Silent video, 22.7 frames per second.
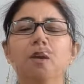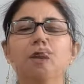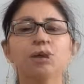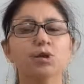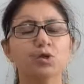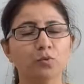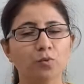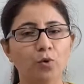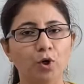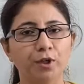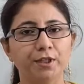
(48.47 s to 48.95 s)

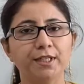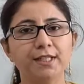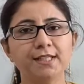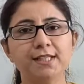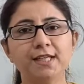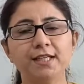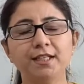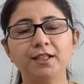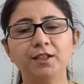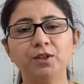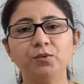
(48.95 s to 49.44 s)
So what is
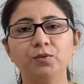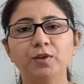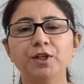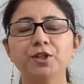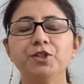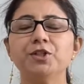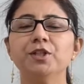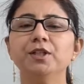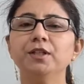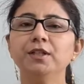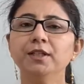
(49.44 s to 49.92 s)
an
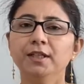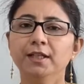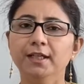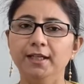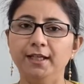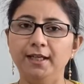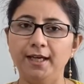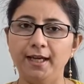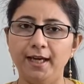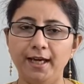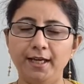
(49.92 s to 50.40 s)
equation?
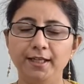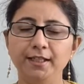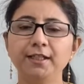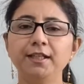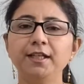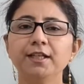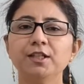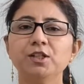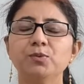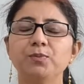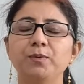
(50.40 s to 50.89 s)

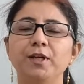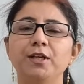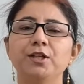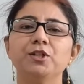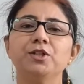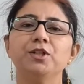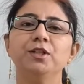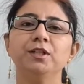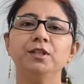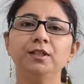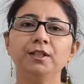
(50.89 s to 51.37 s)
Any
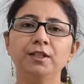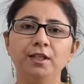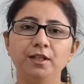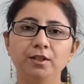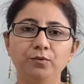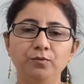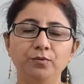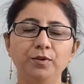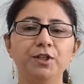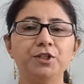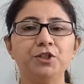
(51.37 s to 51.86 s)
expression
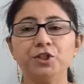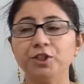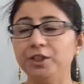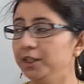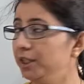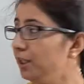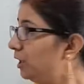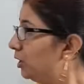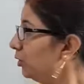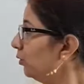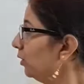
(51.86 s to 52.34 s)
in which
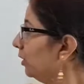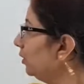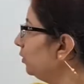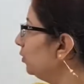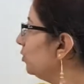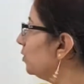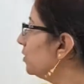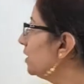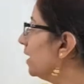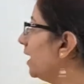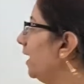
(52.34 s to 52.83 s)
equal
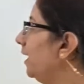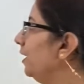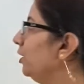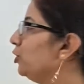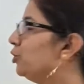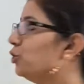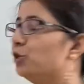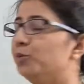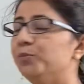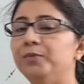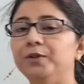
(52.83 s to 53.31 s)
to sign
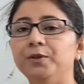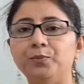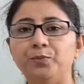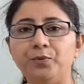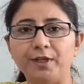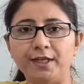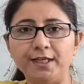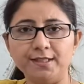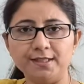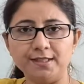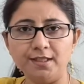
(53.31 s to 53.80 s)
should be
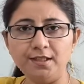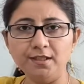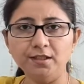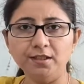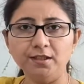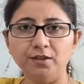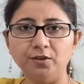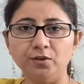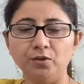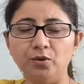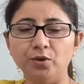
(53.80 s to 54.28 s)
present.
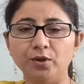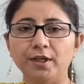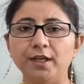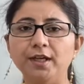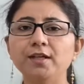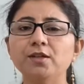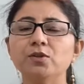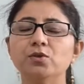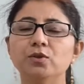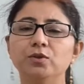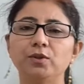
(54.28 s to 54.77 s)

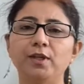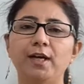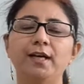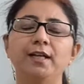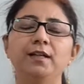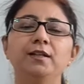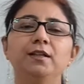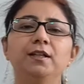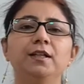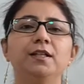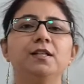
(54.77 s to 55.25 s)
Okay, so
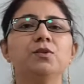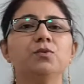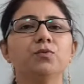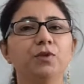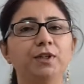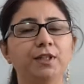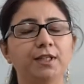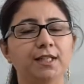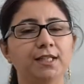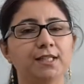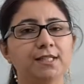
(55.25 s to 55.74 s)
that is,
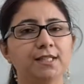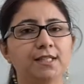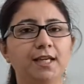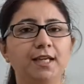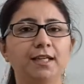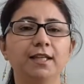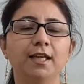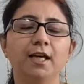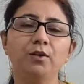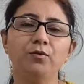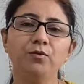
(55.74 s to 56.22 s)
we can
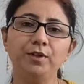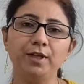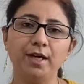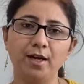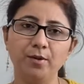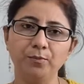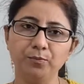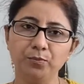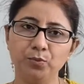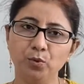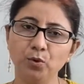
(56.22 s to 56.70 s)
say that we
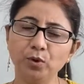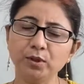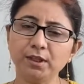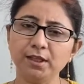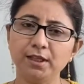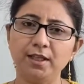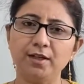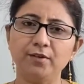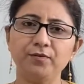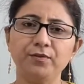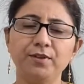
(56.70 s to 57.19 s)
have both
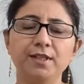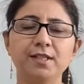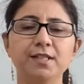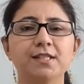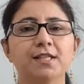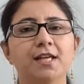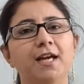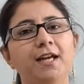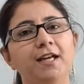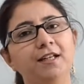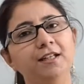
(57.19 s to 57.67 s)
left hand
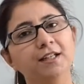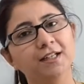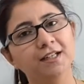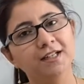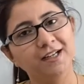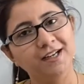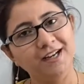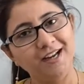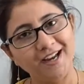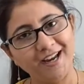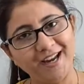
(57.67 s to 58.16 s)
side
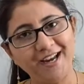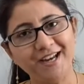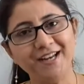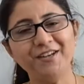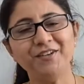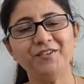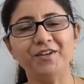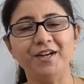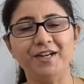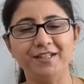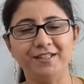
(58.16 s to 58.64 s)

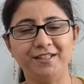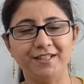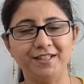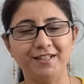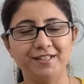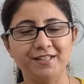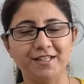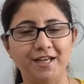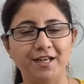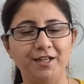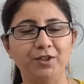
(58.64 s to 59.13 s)
and right hand
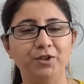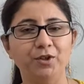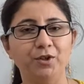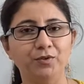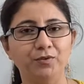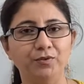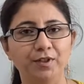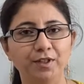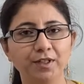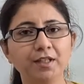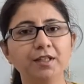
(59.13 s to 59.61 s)
side
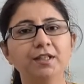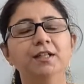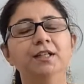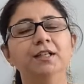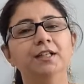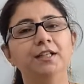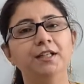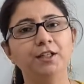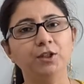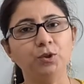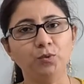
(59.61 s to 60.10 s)
of an
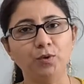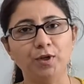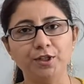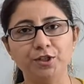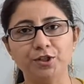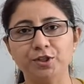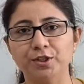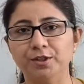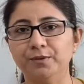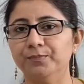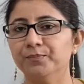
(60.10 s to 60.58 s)

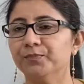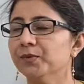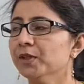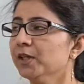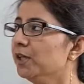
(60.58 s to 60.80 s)
equation.